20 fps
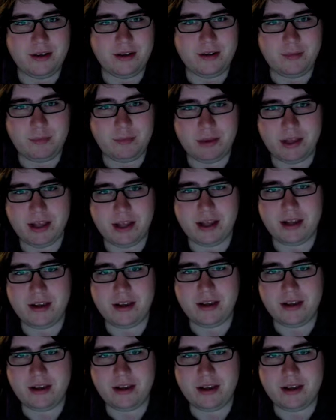blinking
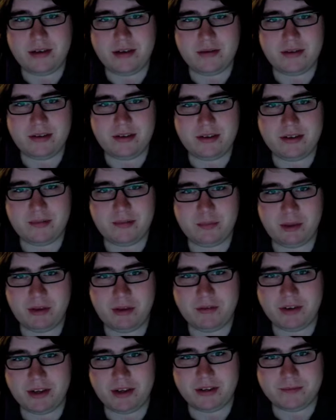equals
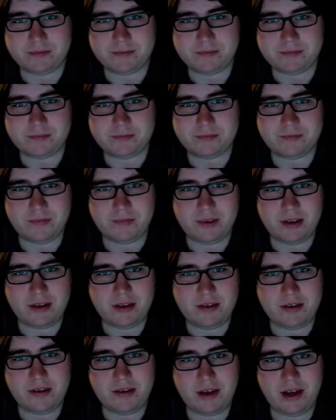bluffing.
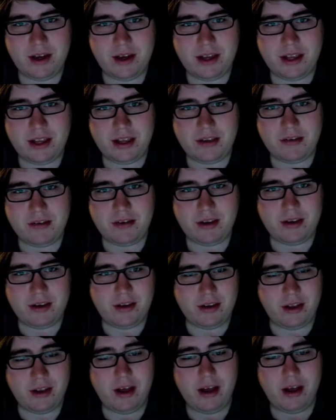Get that through your
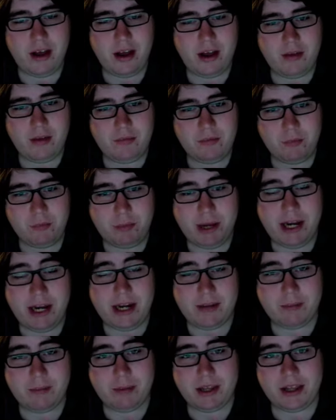head.
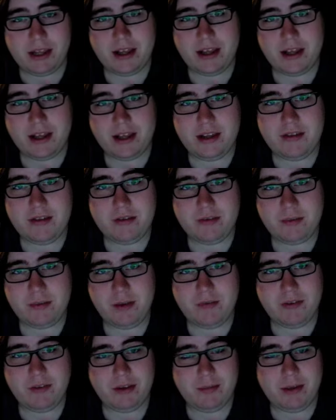Repeated blinking equals
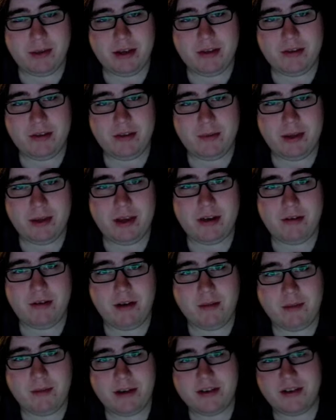bluffing. Let me
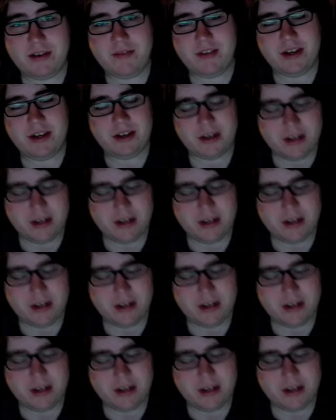correct myself there.